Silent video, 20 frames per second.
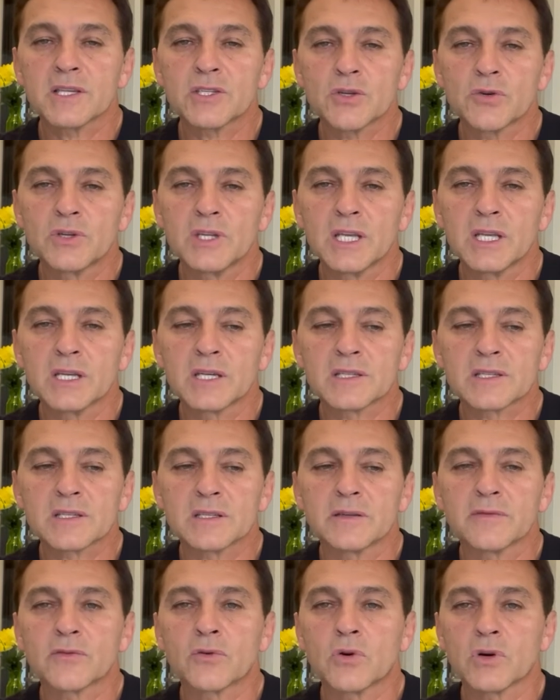you need us.
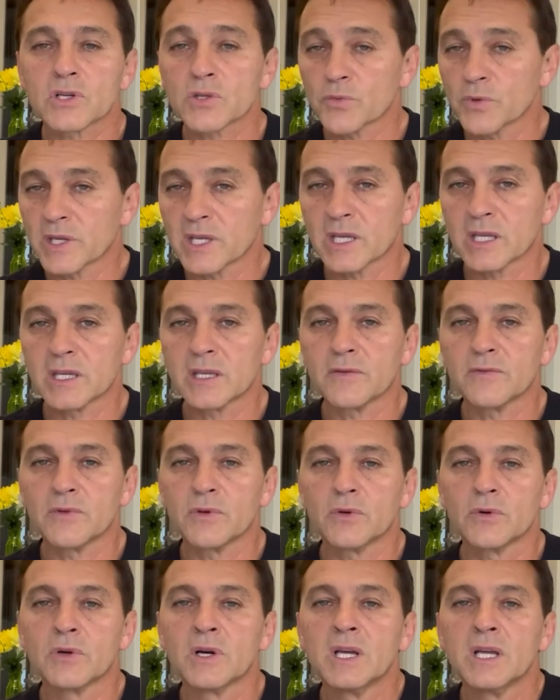And of course, we can give
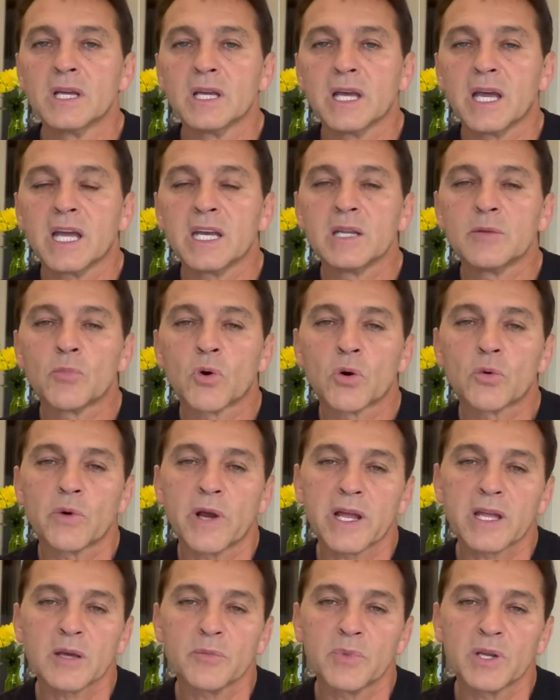you any more
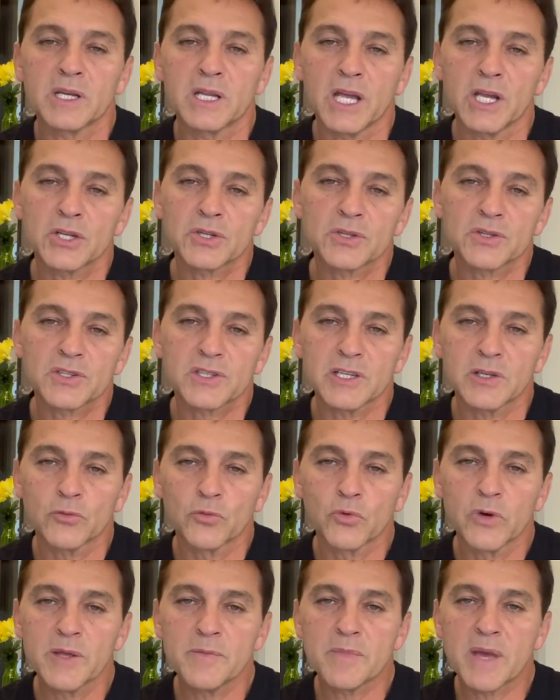recommendations that
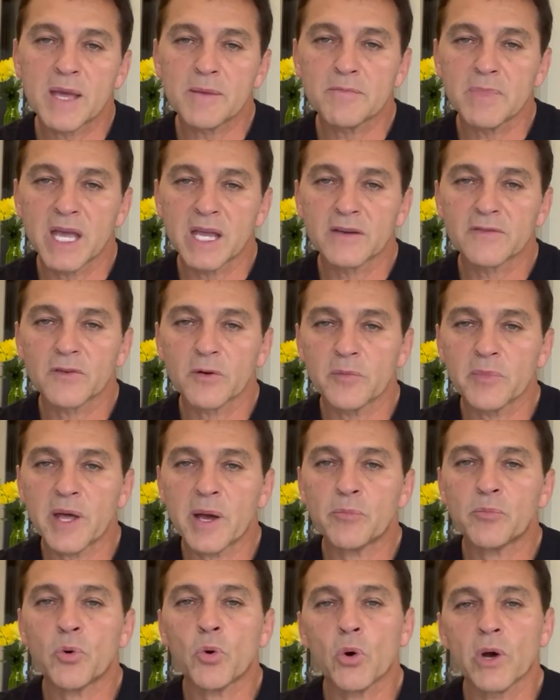we may make from
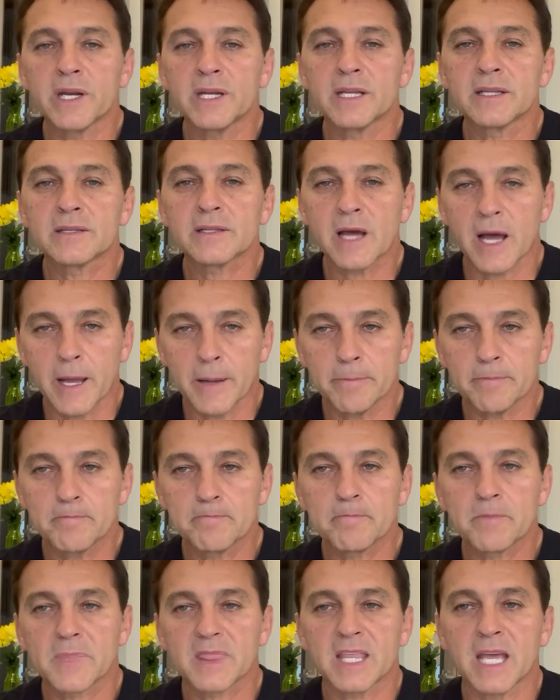that point in time.
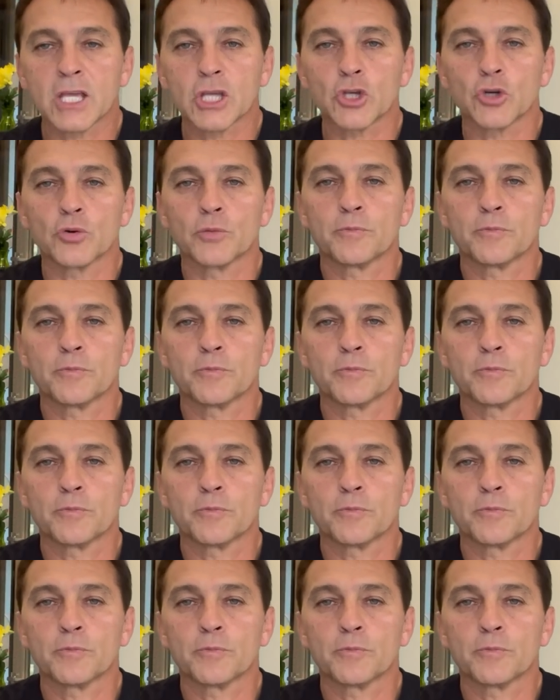Thank you.